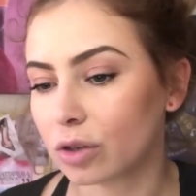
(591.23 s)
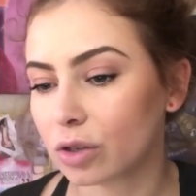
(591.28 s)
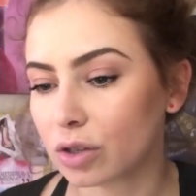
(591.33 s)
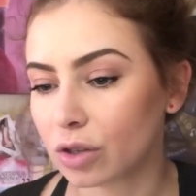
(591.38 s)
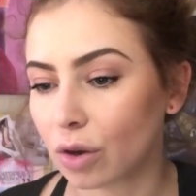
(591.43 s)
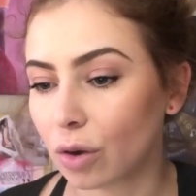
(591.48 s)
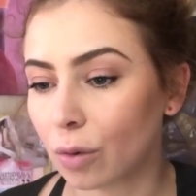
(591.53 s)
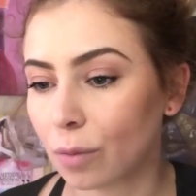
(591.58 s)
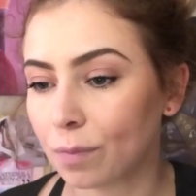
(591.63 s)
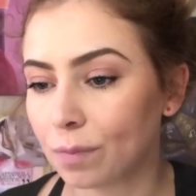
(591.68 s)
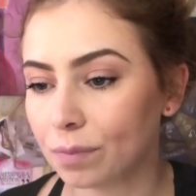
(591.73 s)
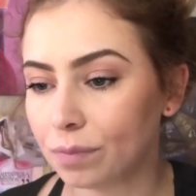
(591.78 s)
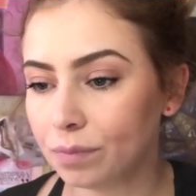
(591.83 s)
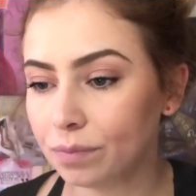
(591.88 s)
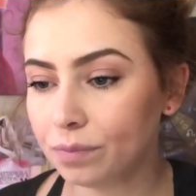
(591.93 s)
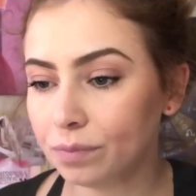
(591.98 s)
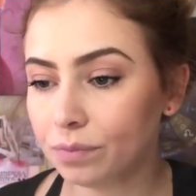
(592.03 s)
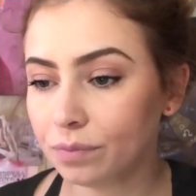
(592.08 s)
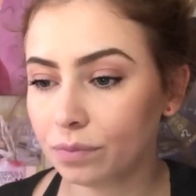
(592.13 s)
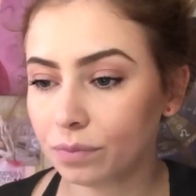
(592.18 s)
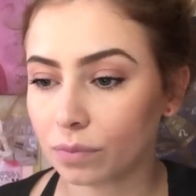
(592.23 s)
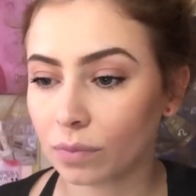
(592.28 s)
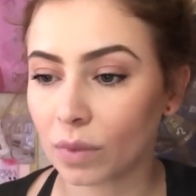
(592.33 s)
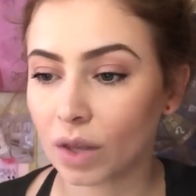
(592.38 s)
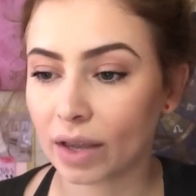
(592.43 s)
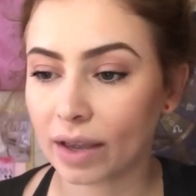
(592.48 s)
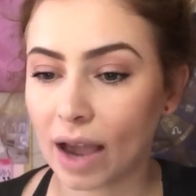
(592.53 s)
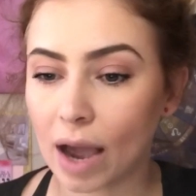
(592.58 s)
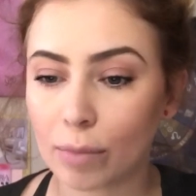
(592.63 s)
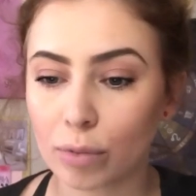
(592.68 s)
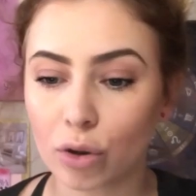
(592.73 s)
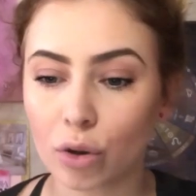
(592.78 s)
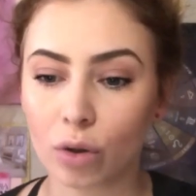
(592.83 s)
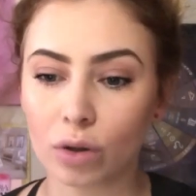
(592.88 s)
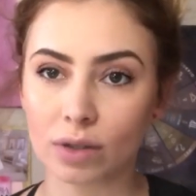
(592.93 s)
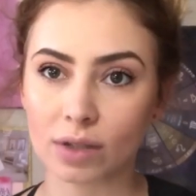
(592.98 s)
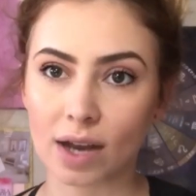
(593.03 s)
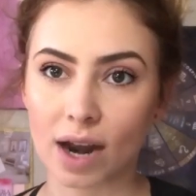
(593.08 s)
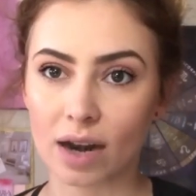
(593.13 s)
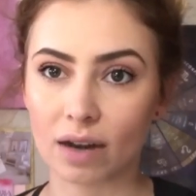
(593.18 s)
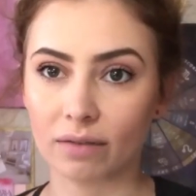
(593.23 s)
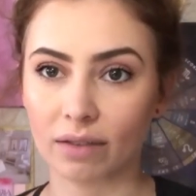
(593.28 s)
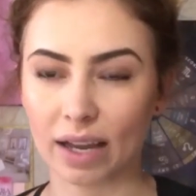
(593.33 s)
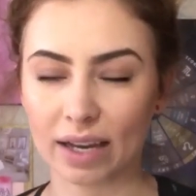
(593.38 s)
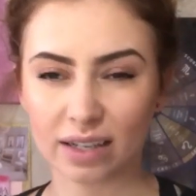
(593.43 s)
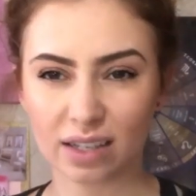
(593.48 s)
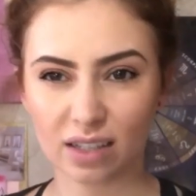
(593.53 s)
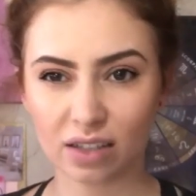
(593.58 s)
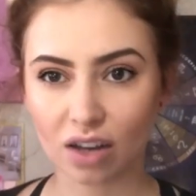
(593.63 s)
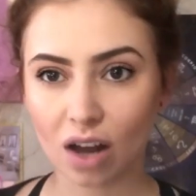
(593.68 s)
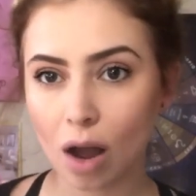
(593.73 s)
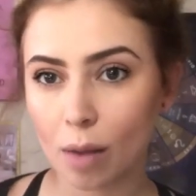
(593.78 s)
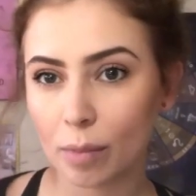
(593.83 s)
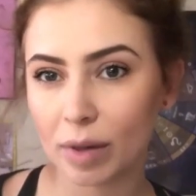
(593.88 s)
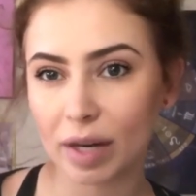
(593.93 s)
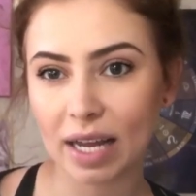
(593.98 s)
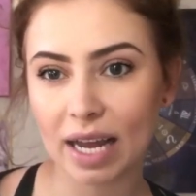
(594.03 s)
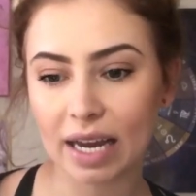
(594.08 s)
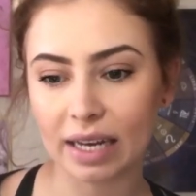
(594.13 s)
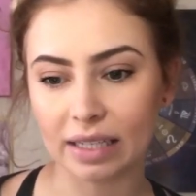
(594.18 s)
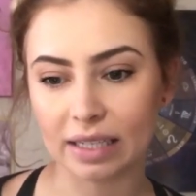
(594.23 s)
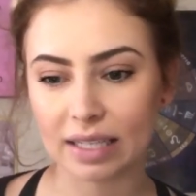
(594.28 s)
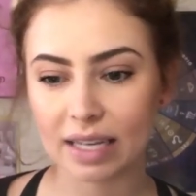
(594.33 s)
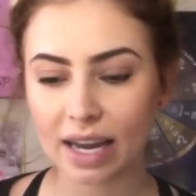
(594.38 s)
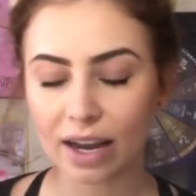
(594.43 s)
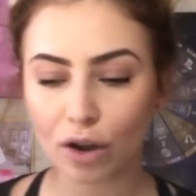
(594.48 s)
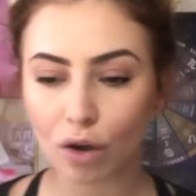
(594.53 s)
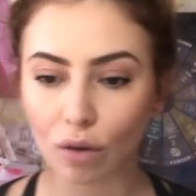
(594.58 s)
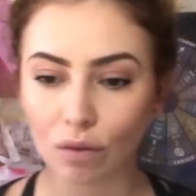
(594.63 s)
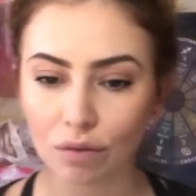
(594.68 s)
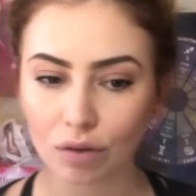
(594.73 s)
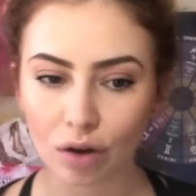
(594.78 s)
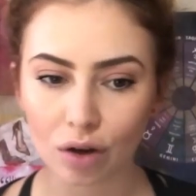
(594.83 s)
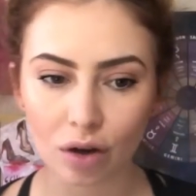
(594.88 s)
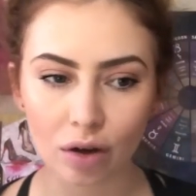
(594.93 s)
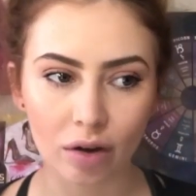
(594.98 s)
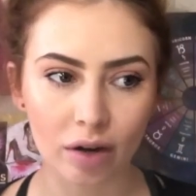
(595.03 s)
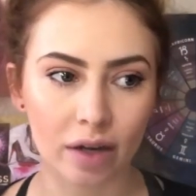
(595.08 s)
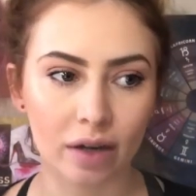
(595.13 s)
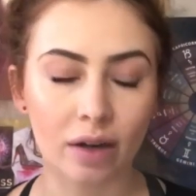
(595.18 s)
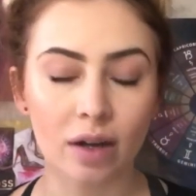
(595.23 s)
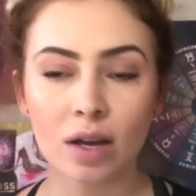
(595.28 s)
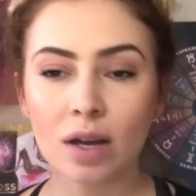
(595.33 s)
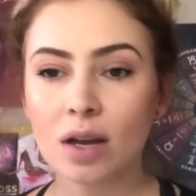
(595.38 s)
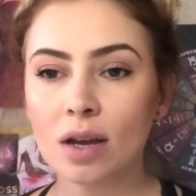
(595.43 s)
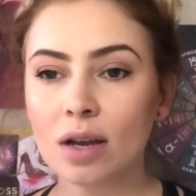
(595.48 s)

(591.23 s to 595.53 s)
So Capricorns kind of like to dominate and take over and